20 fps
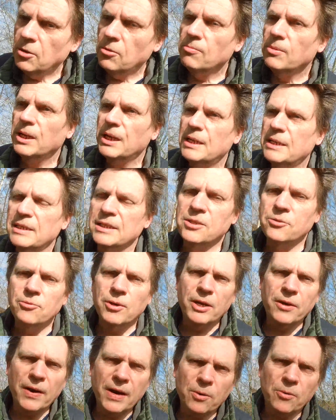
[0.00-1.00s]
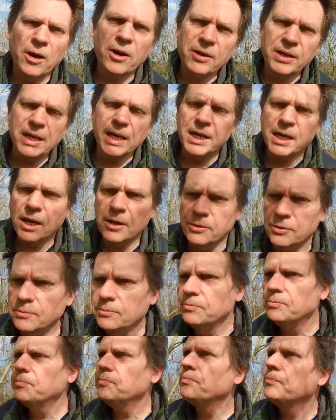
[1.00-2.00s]
We need to regret wearing a coat.
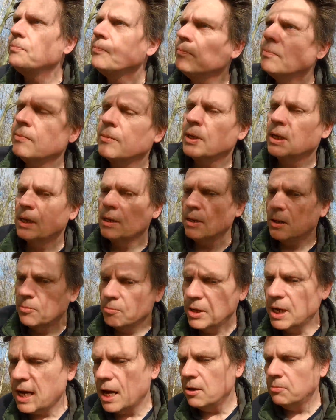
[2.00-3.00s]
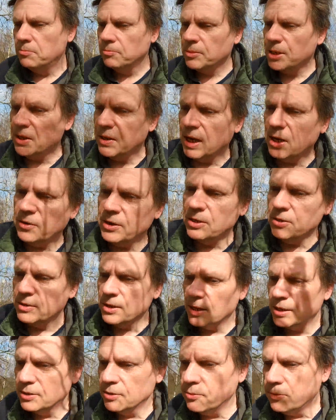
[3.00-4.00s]
But yeah, so how are you
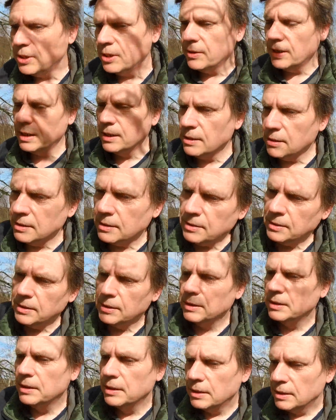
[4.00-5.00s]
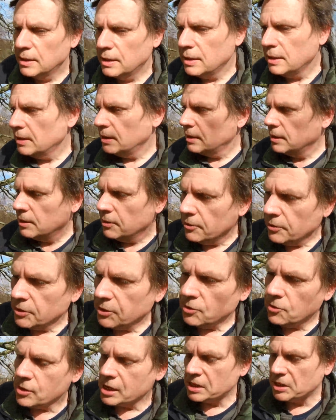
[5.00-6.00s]
guys all doing? What's
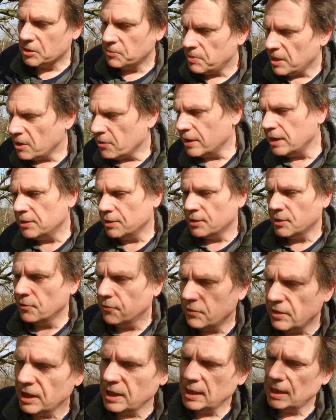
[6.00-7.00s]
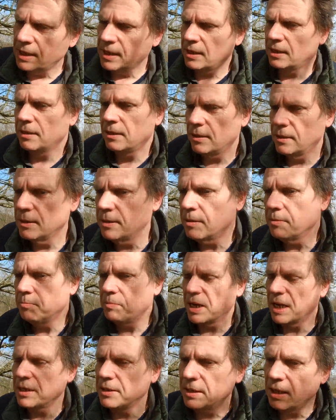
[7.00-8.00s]
your experience of the
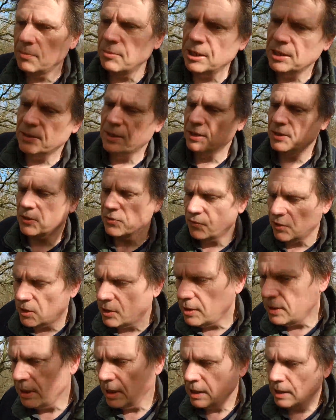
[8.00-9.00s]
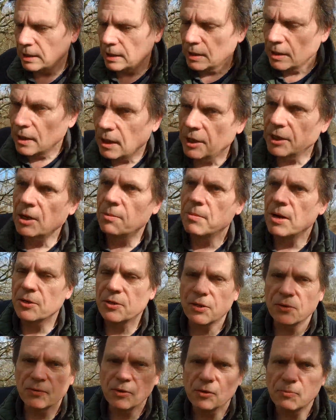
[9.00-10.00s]
pandemic thus far? I know
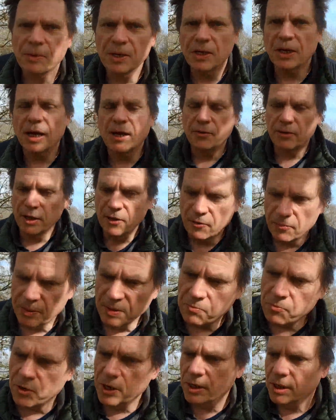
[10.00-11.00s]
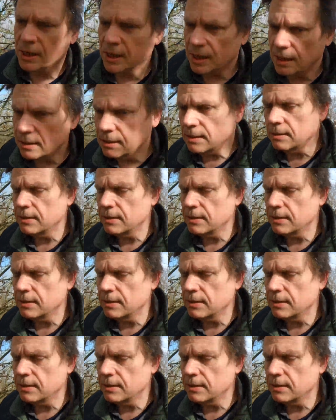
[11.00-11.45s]
most of you out there have been working